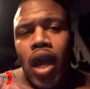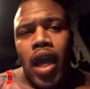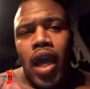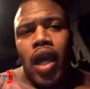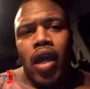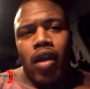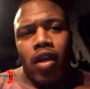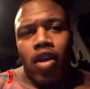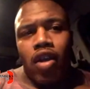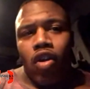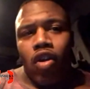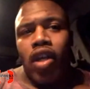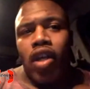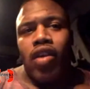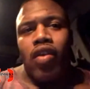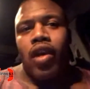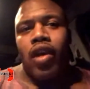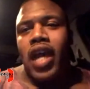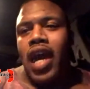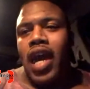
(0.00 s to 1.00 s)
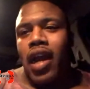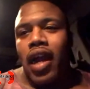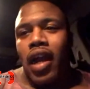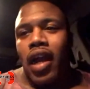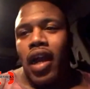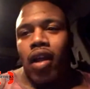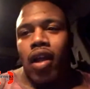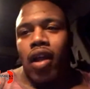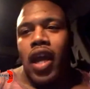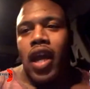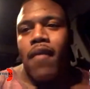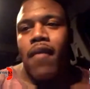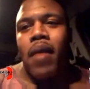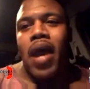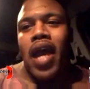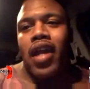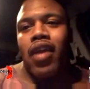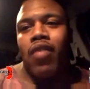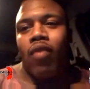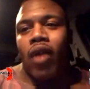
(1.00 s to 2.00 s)
And you know, he kind of came
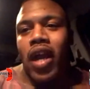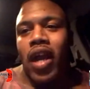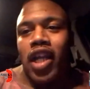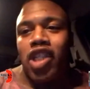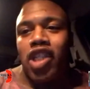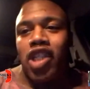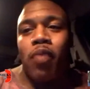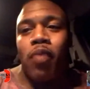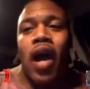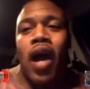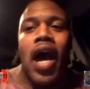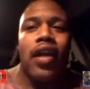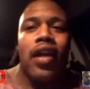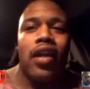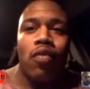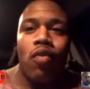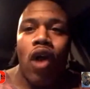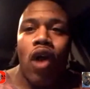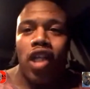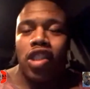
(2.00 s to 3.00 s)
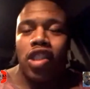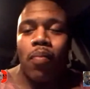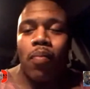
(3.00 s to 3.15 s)
back. He ran a spot and he watched the